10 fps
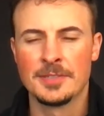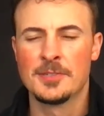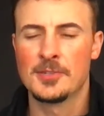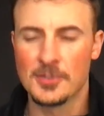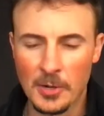
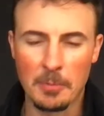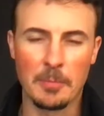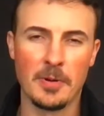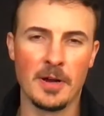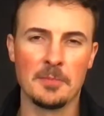Super
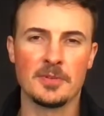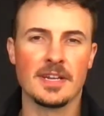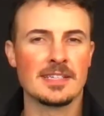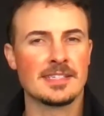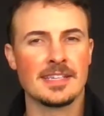pumped you
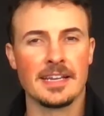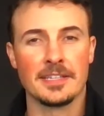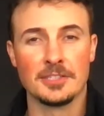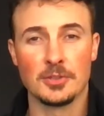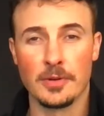guys decided
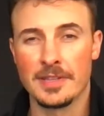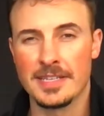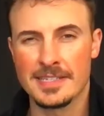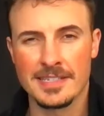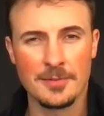to join
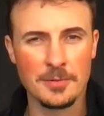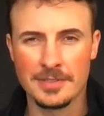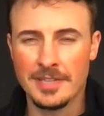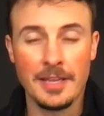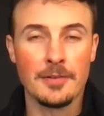this and really
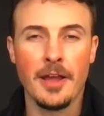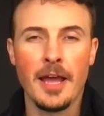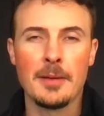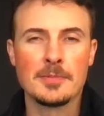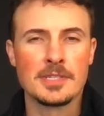take your
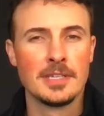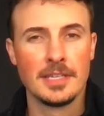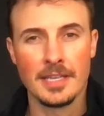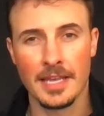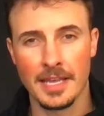abs
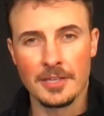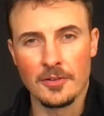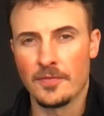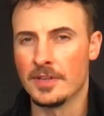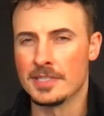and your
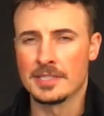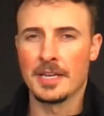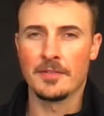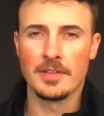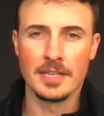fitness
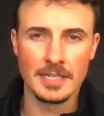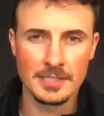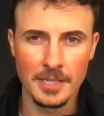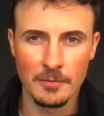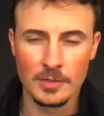life to the next
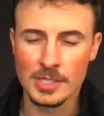level.